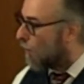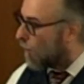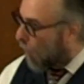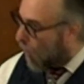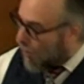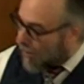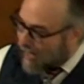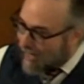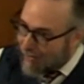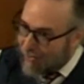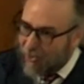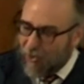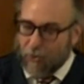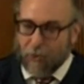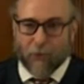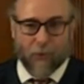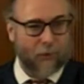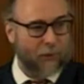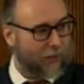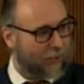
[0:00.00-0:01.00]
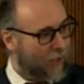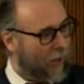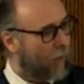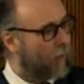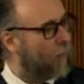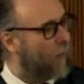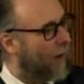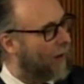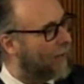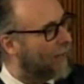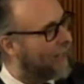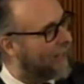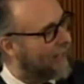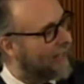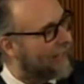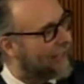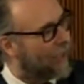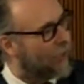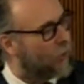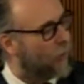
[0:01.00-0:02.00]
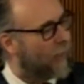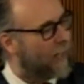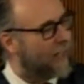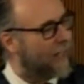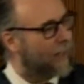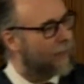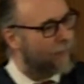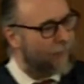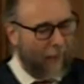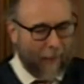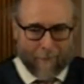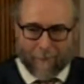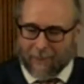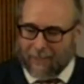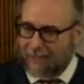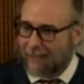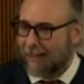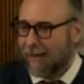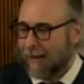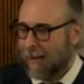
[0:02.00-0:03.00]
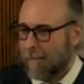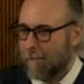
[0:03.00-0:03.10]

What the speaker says: Okay, those are fairly easy to identify, but